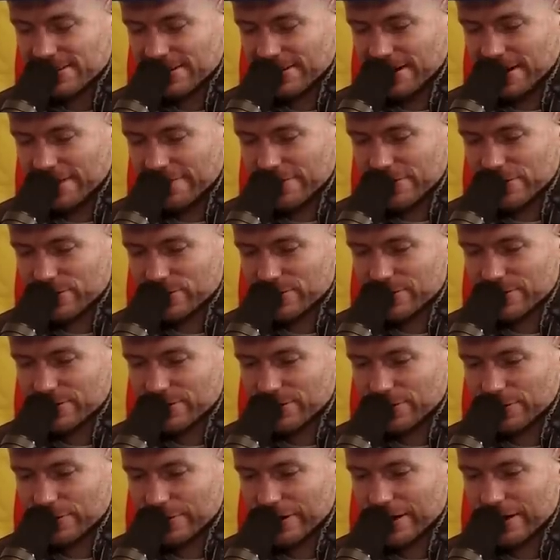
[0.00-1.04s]
the obvious ones out
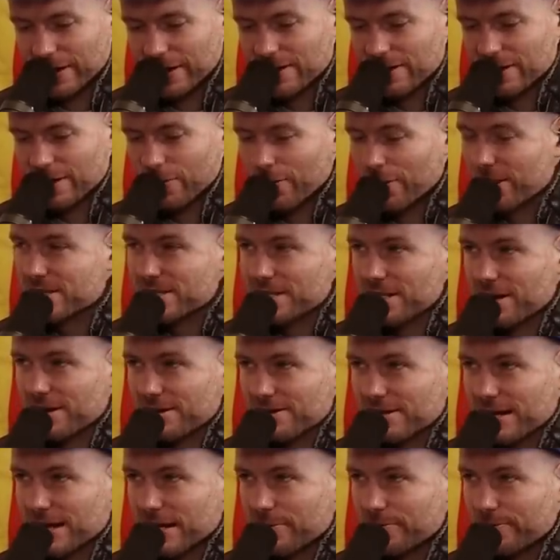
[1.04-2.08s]
of the way. I don't know, what's the
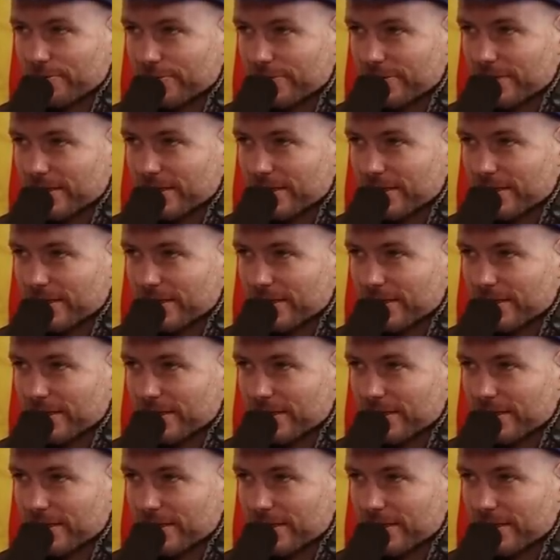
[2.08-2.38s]
dog's name?